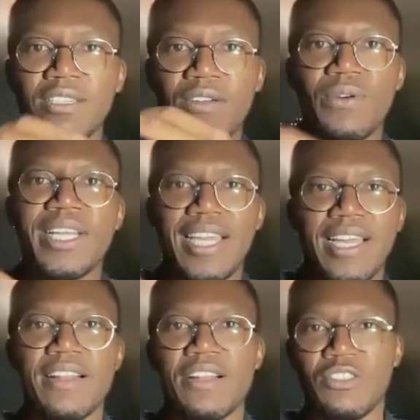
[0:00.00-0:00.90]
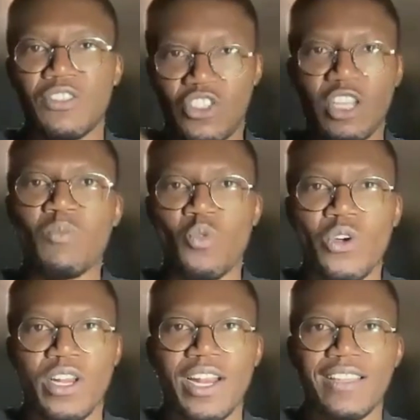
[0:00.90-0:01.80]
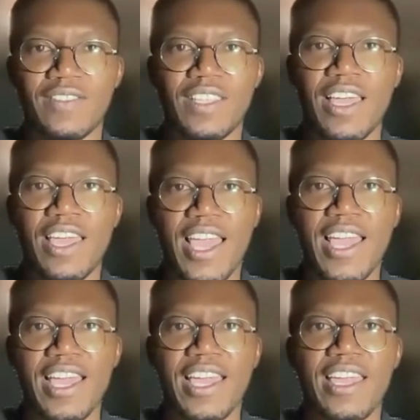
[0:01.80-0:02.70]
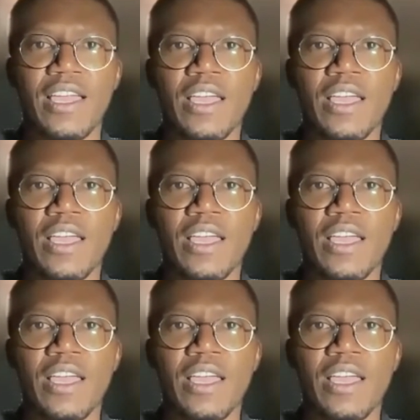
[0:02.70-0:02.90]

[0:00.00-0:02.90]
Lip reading: to go and get someone and say, hey,